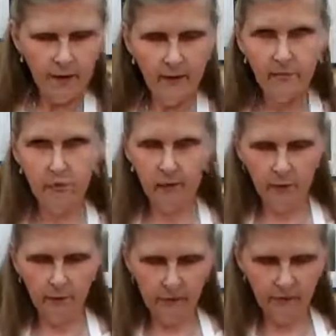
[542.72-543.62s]
have a
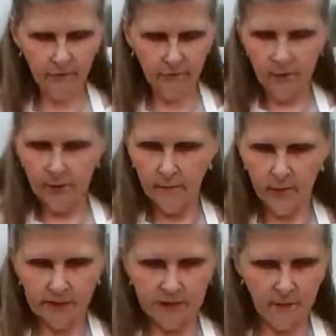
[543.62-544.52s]
little bit of
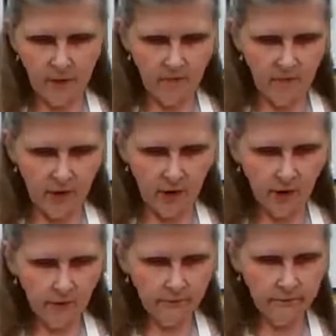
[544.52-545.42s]
balsamic
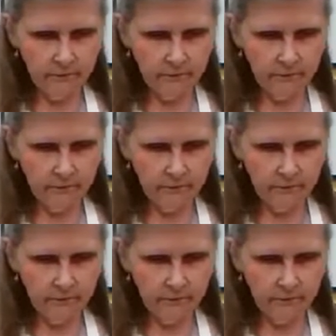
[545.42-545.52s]
vinegar.